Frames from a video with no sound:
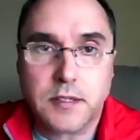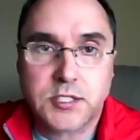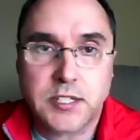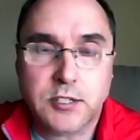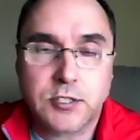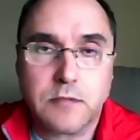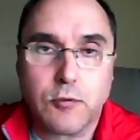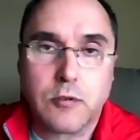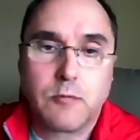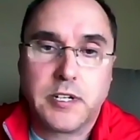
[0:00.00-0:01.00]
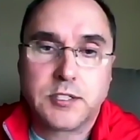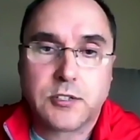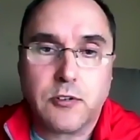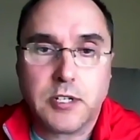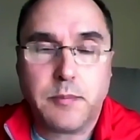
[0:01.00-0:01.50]
this section of roadway
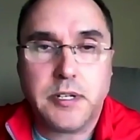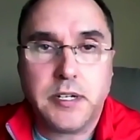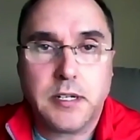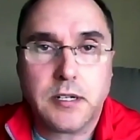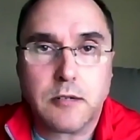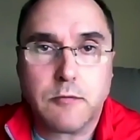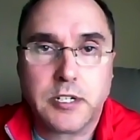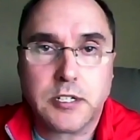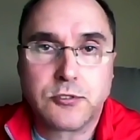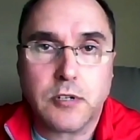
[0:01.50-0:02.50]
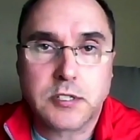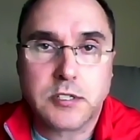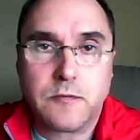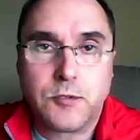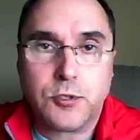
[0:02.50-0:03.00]
is going to be
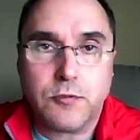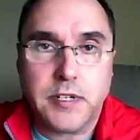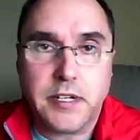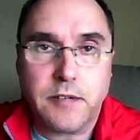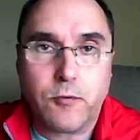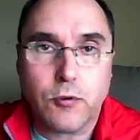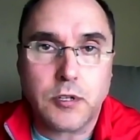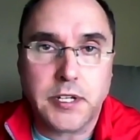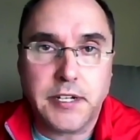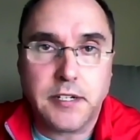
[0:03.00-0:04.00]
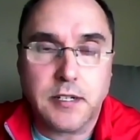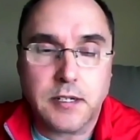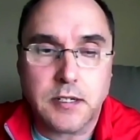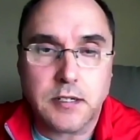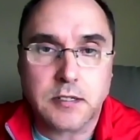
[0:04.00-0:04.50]
reconstructed to a four lane
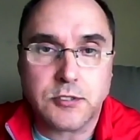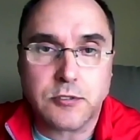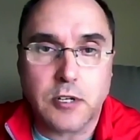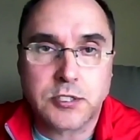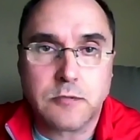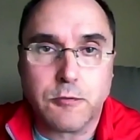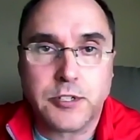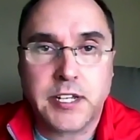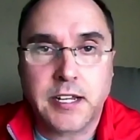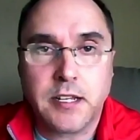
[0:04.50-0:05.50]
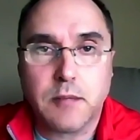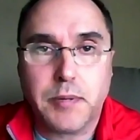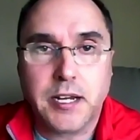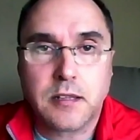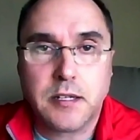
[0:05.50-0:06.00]
construction. We're taking the
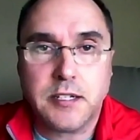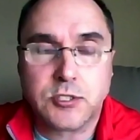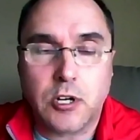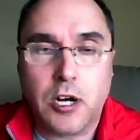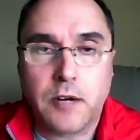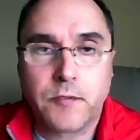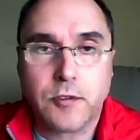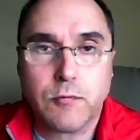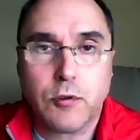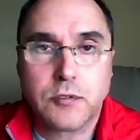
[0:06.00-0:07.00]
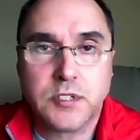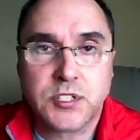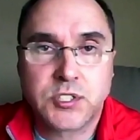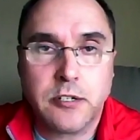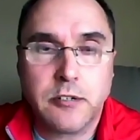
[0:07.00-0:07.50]
bike lanes off of the road in
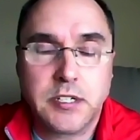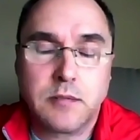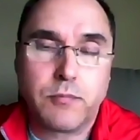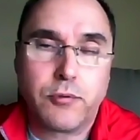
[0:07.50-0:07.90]
this area and